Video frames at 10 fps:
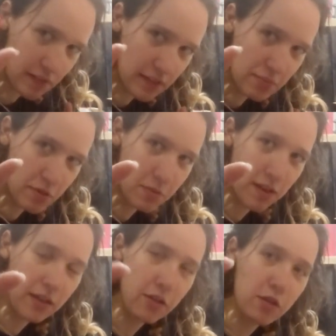It's supposed to be
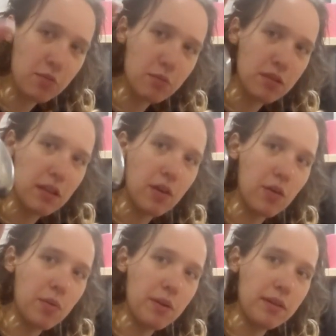like a Christmas
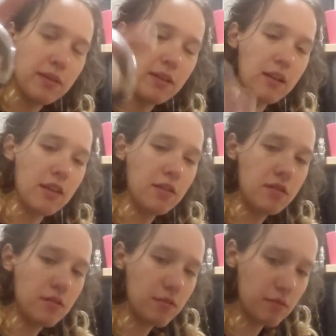decor, but it's kind of
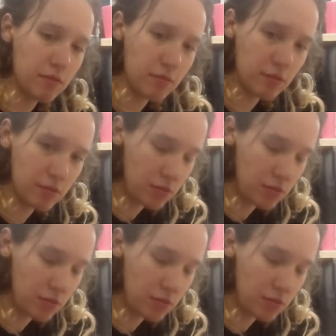cute. And